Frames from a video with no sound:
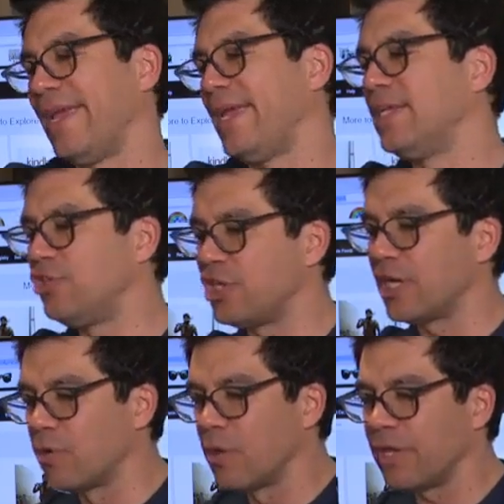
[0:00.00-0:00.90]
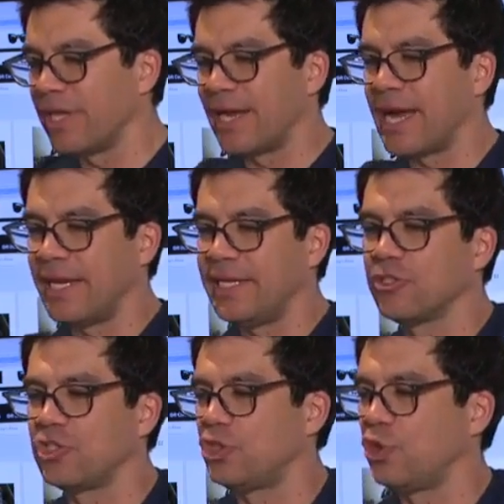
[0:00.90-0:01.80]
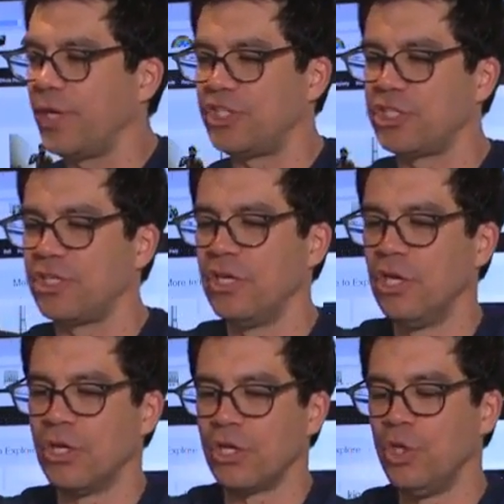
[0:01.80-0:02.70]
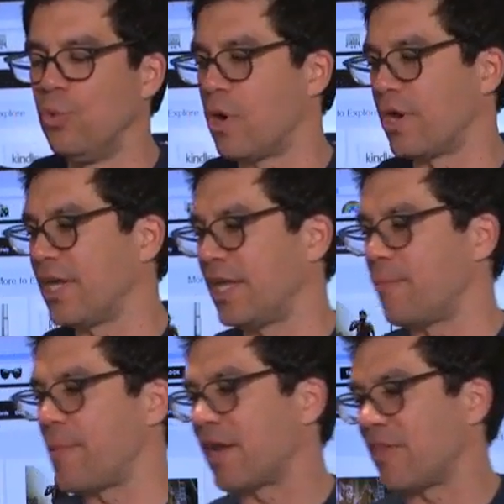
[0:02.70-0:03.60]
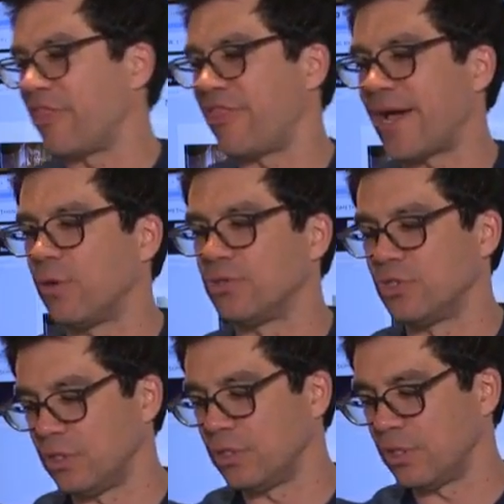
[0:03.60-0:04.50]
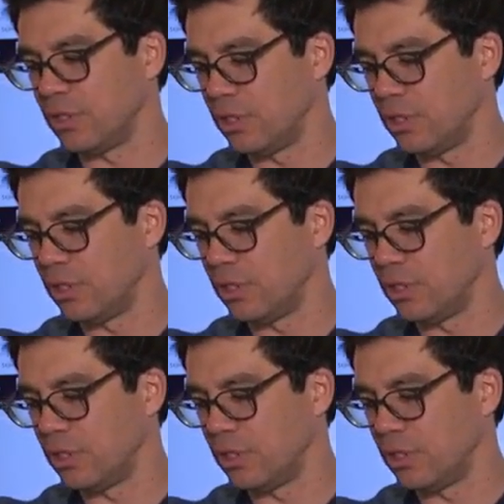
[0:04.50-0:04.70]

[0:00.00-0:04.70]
In general, in an ideal situation, you want to get about a thousand